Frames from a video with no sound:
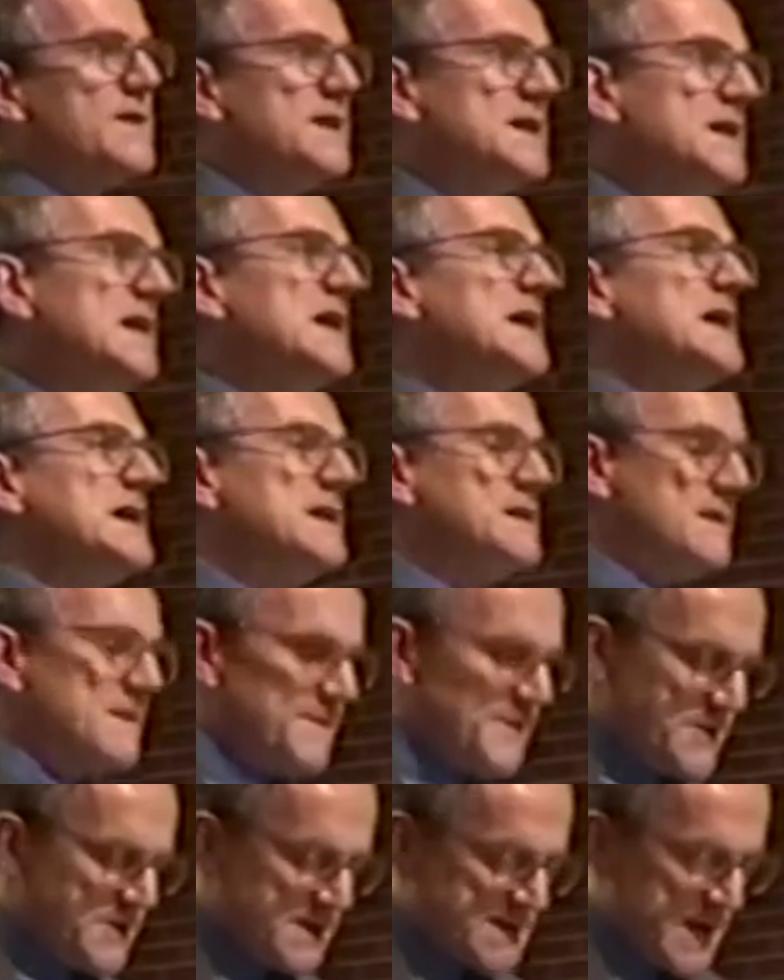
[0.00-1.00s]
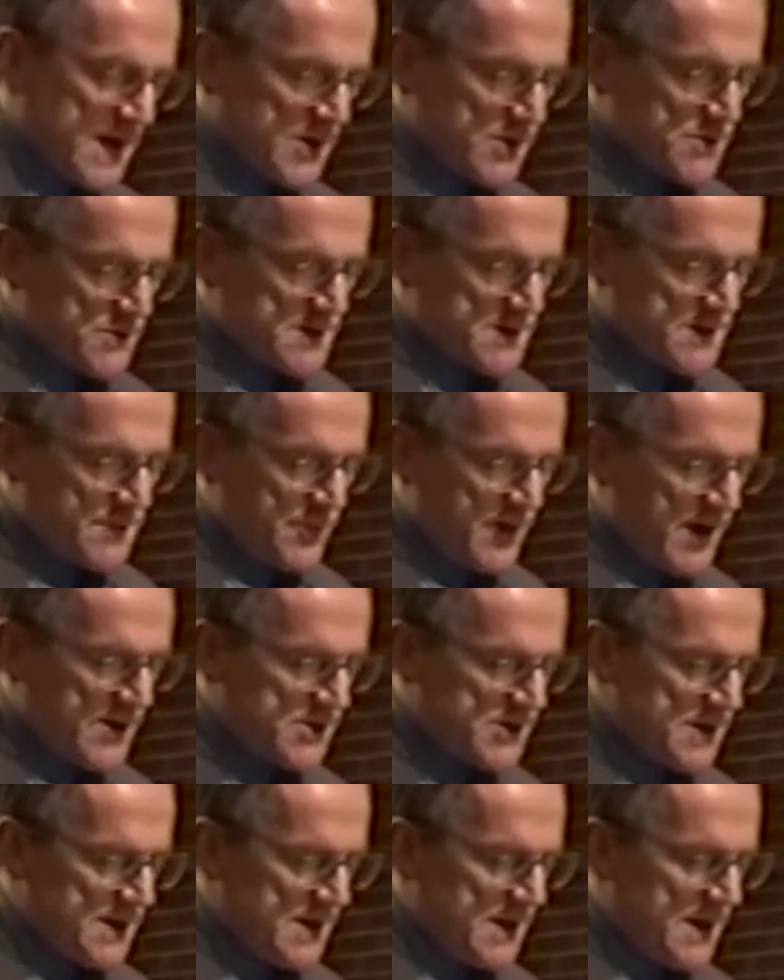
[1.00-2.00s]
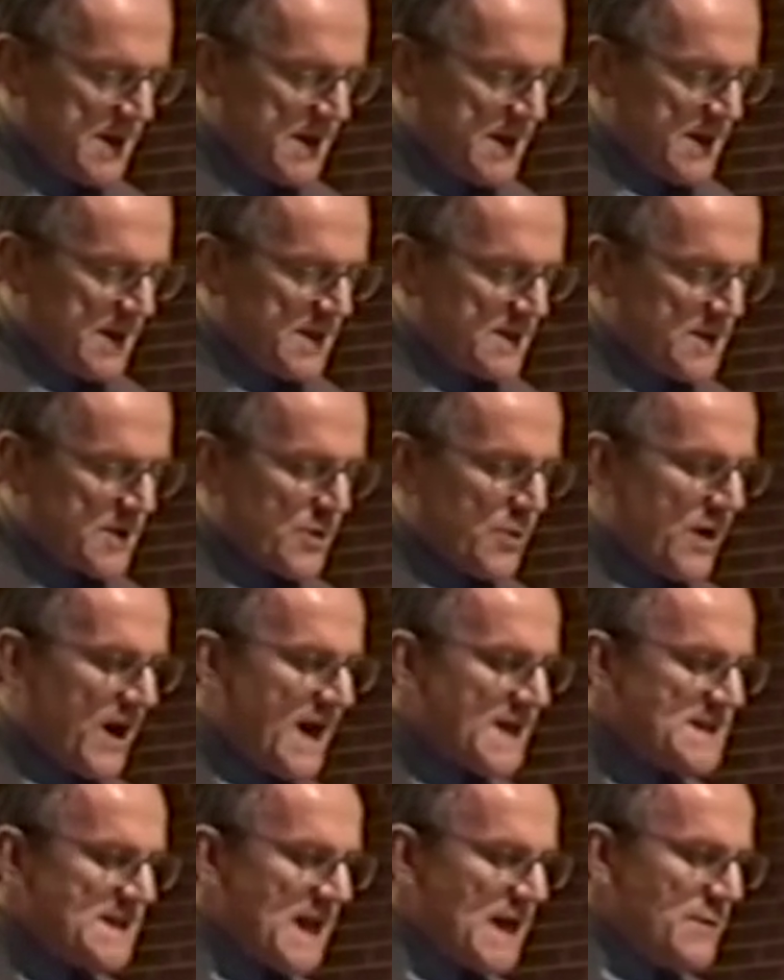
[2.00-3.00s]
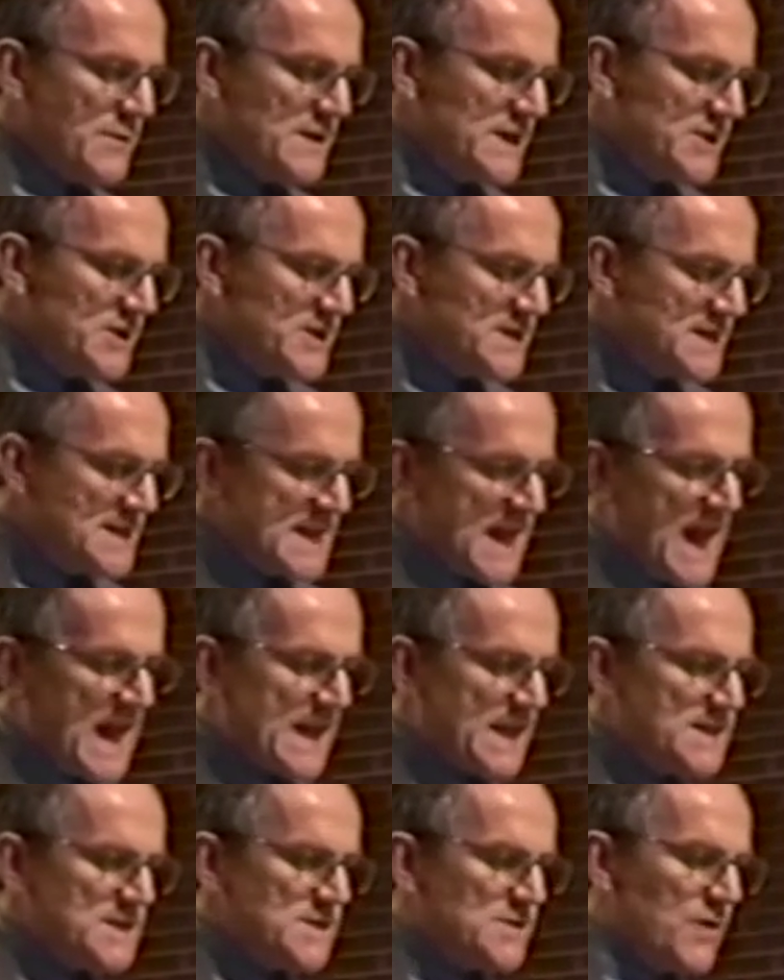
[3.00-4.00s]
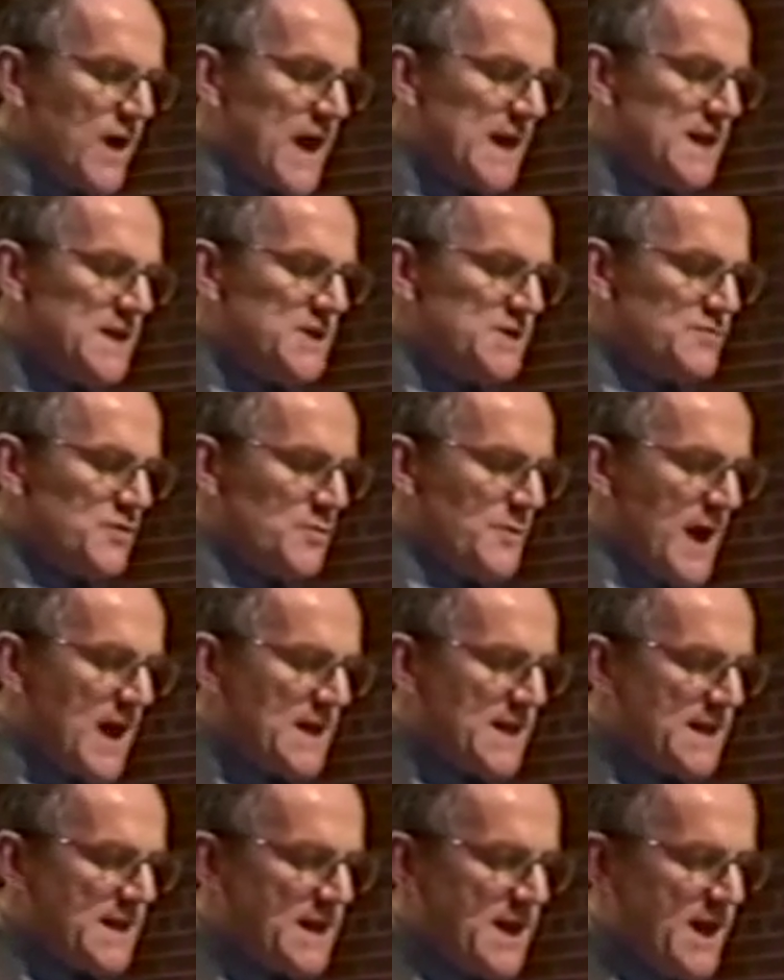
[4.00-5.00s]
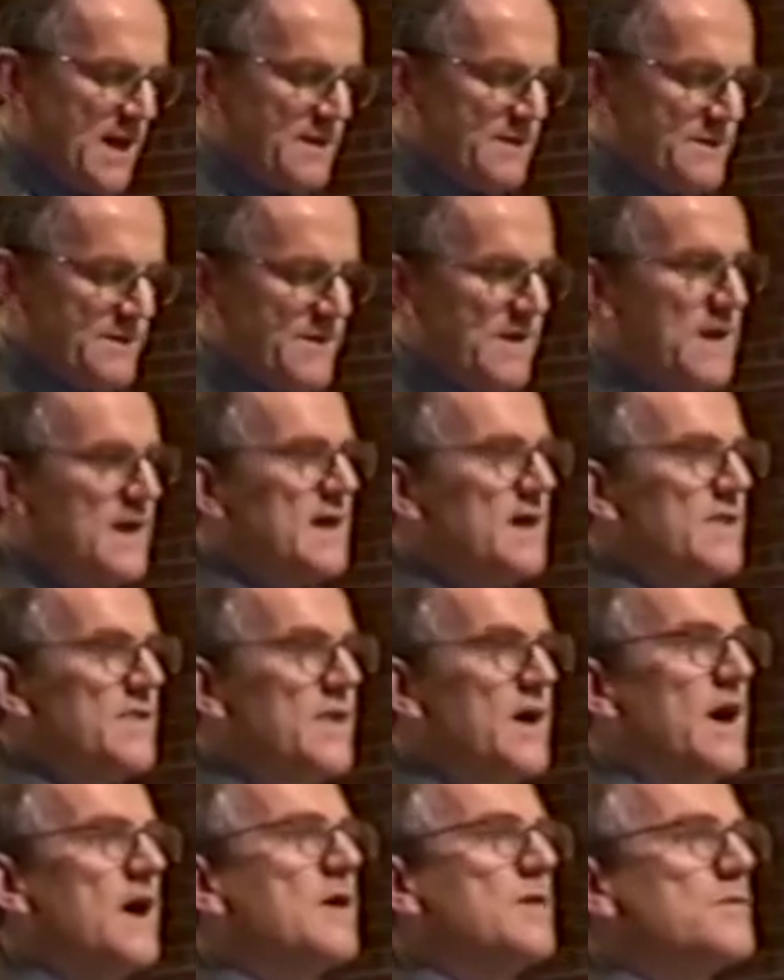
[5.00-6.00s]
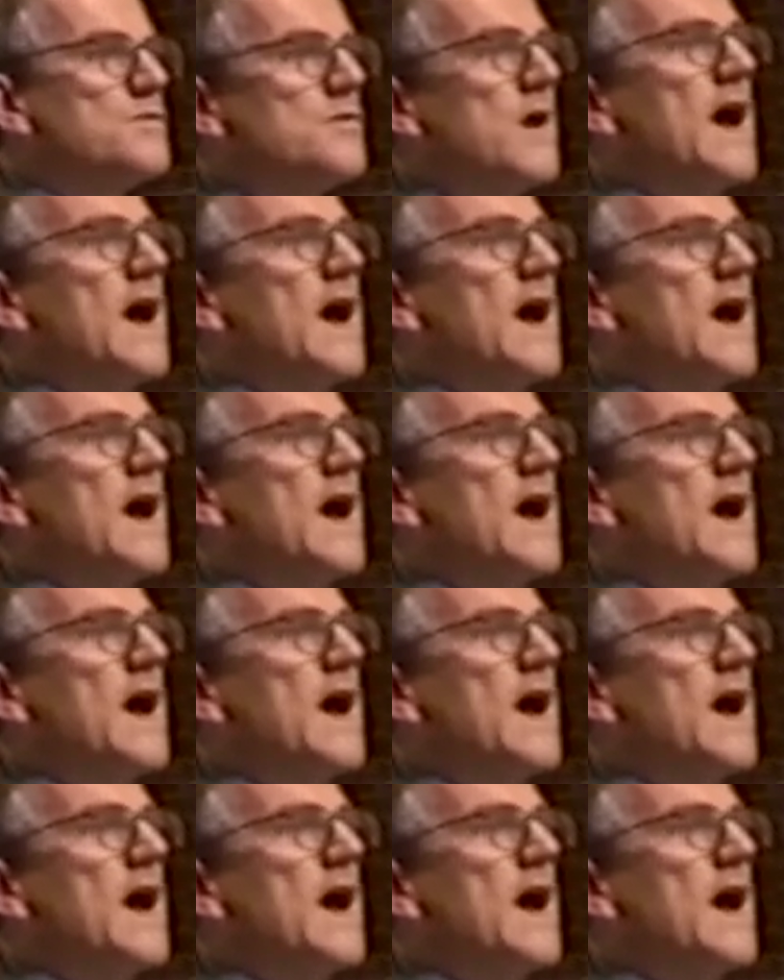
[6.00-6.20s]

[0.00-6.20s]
The need for sexual expression, the quasi-religious status granted to romantic love, the